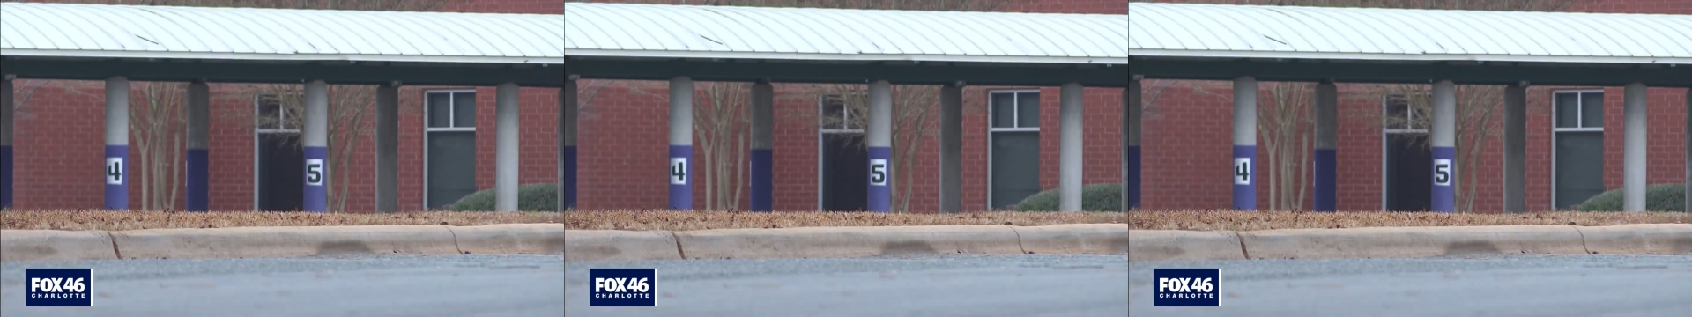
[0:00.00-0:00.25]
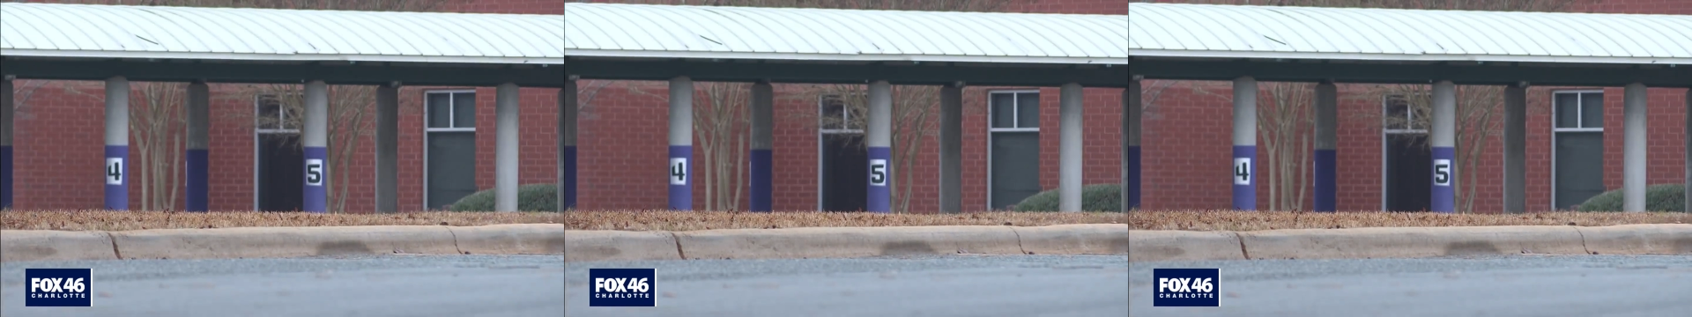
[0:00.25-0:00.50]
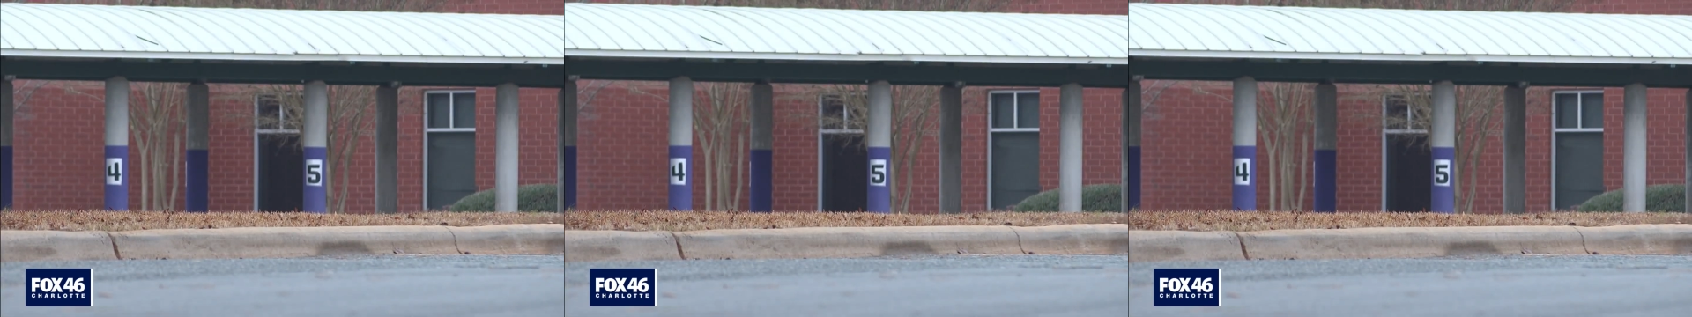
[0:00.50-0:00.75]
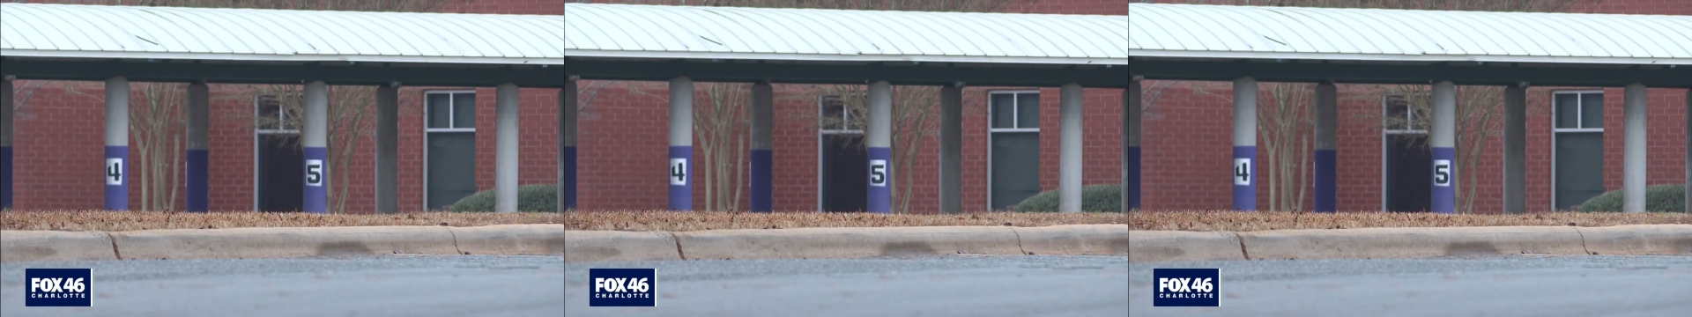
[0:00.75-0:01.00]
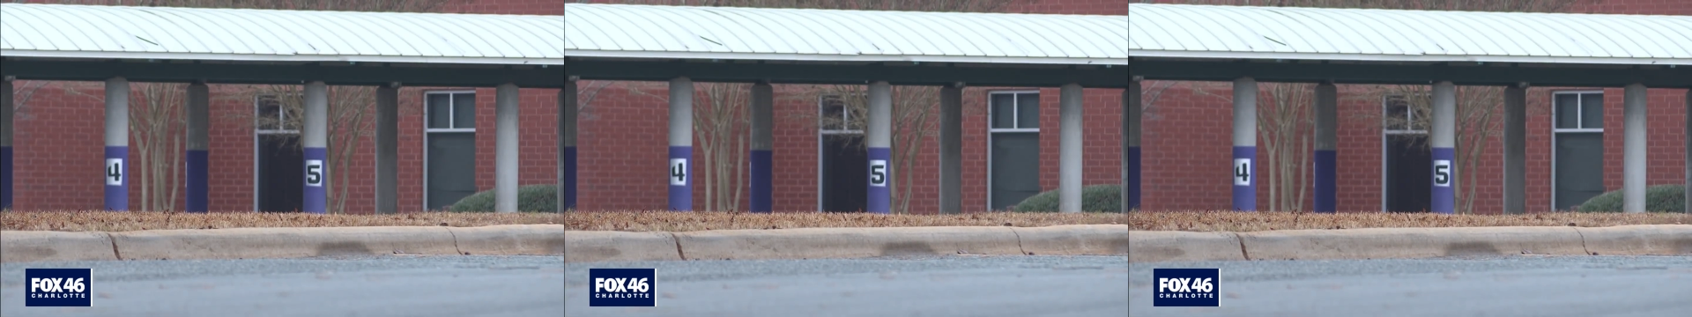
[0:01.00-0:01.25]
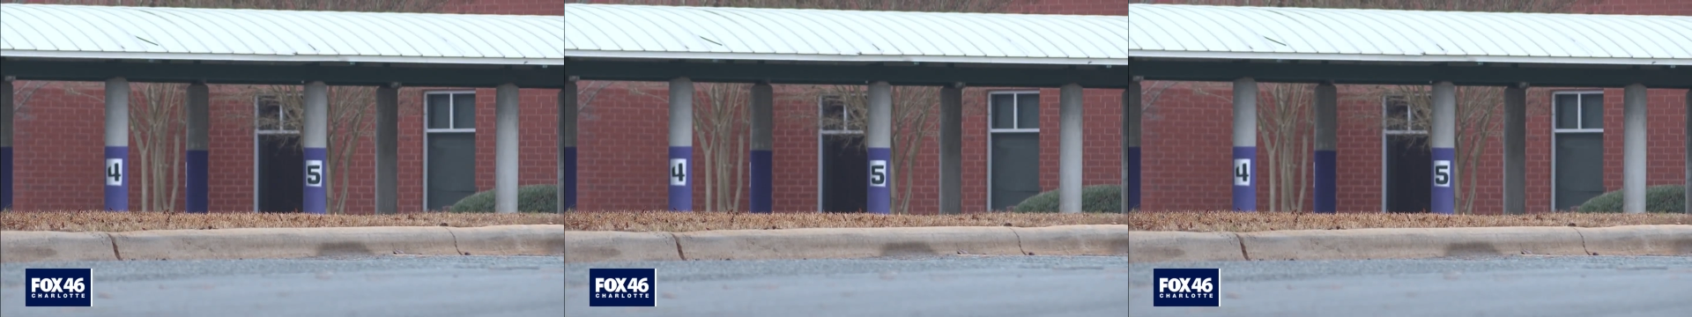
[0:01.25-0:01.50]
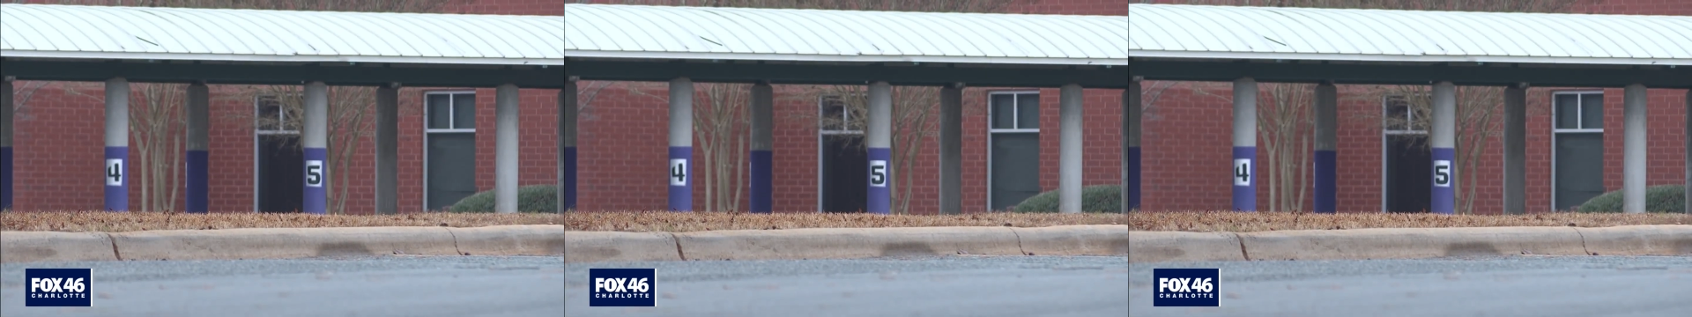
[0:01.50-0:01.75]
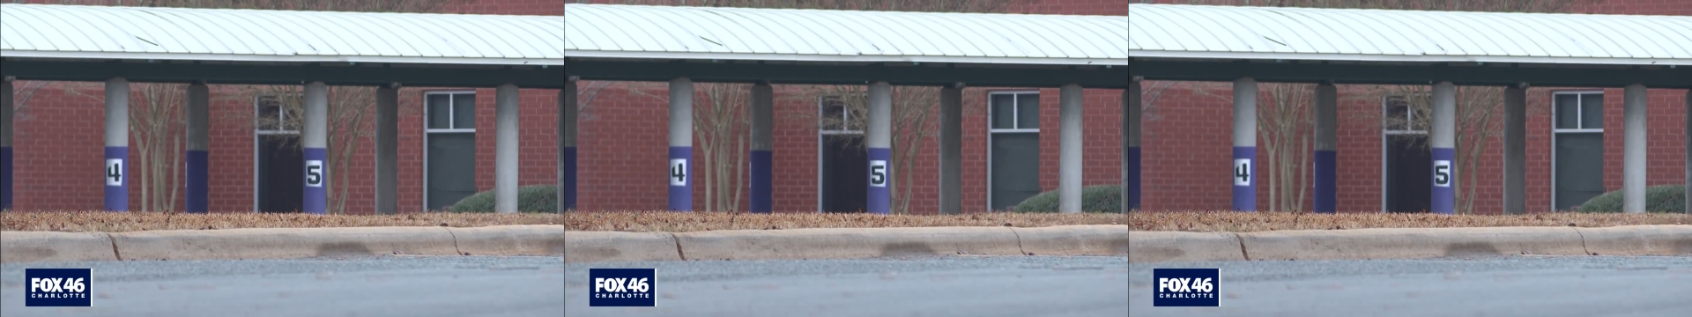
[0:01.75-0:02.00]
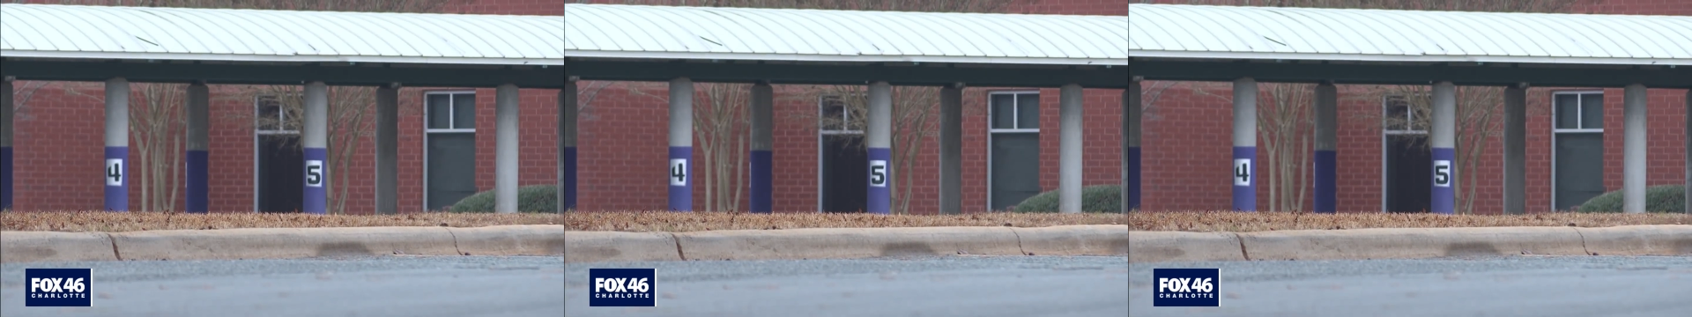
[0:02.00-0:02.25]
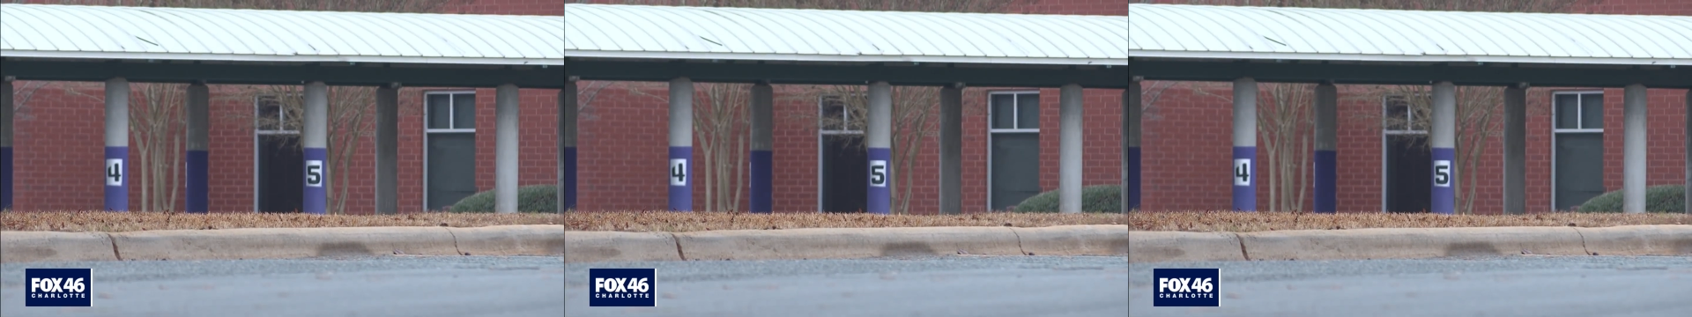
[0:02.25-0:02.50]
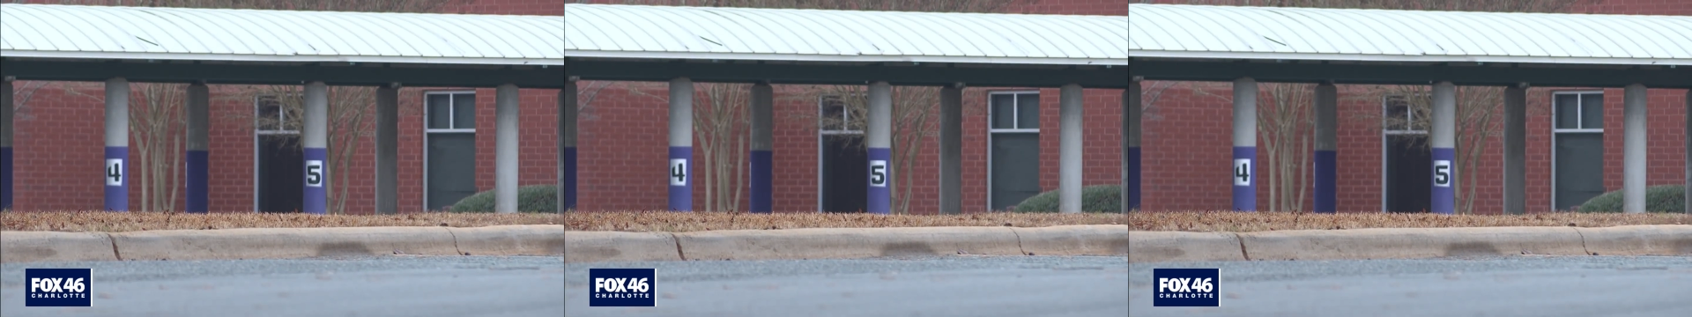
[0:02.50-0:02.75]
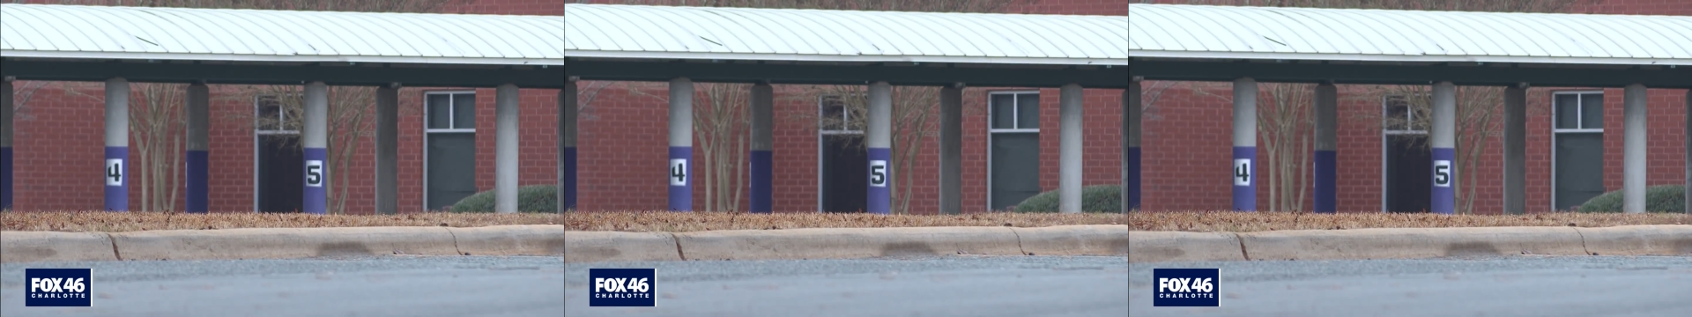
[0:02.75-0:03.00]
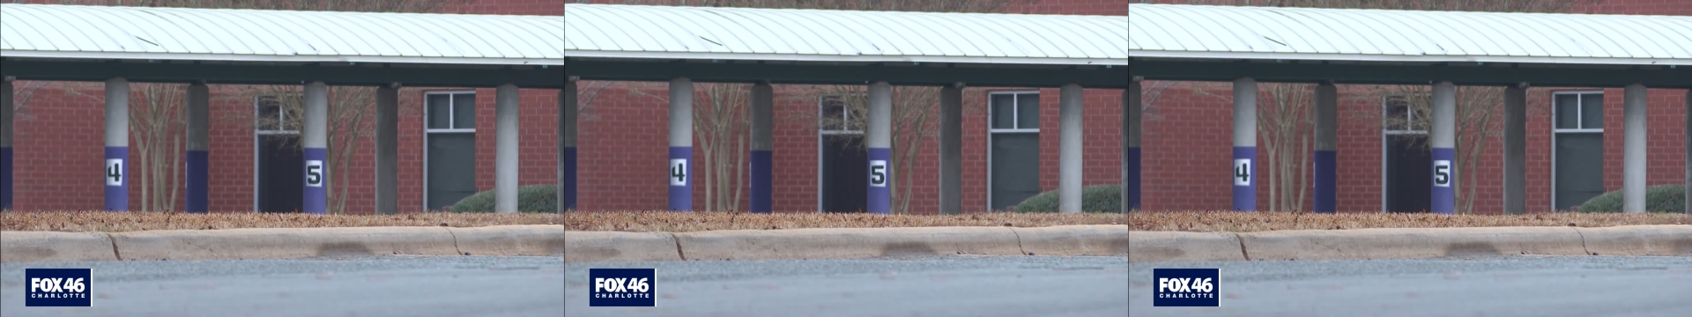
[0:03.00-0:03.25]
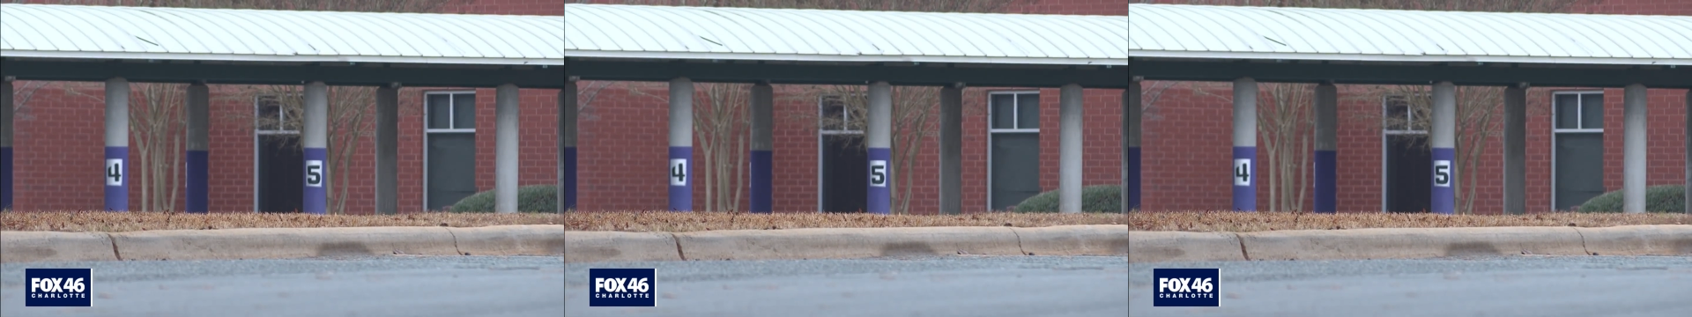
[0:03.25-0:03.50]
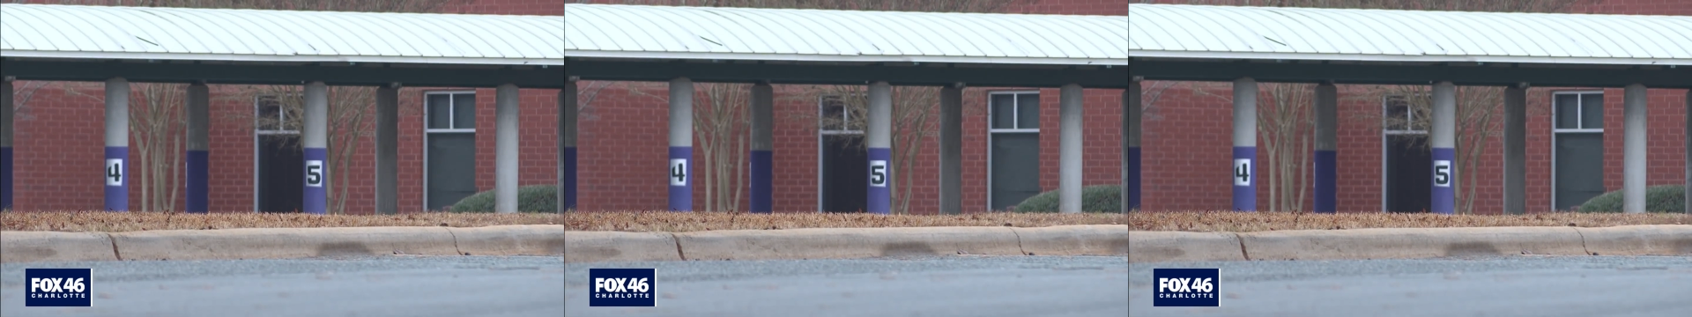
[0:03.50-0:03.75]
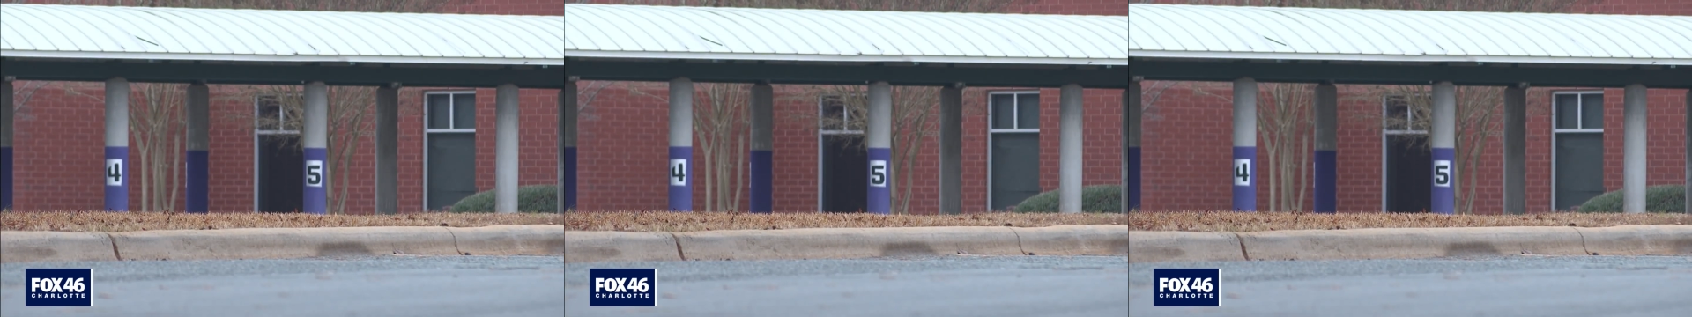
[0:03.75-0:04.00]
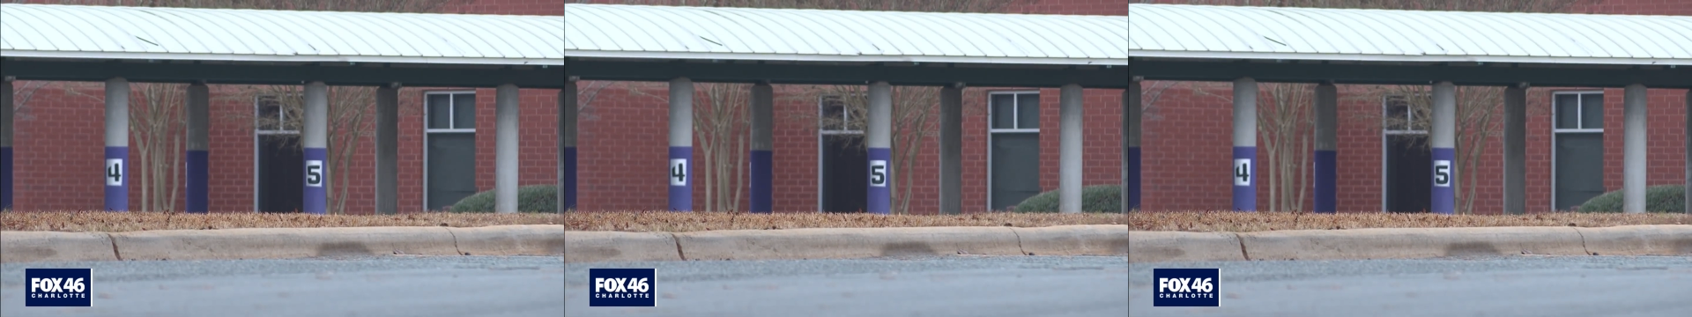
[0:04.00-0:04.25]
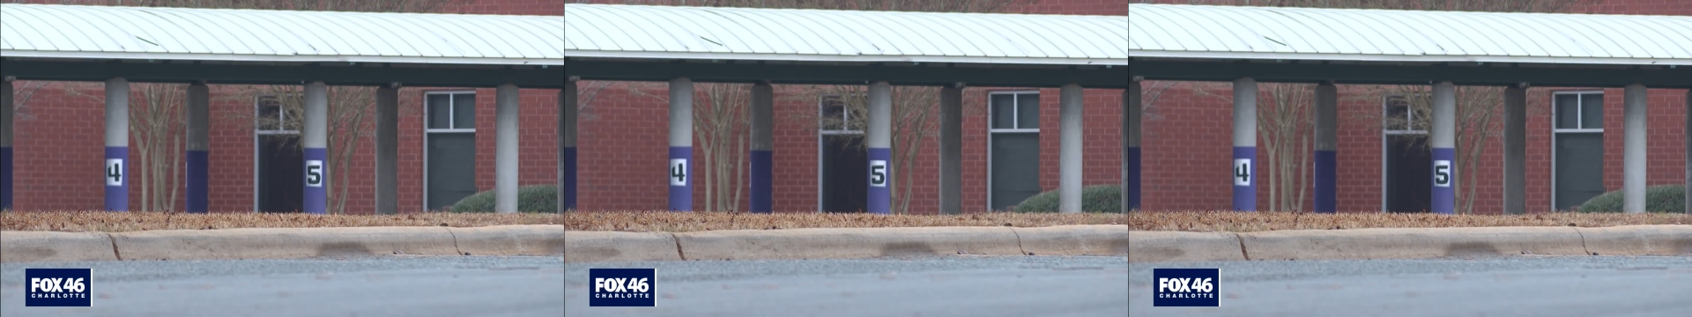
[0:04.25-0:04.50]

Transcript: No face is visible, so there are no lips to read.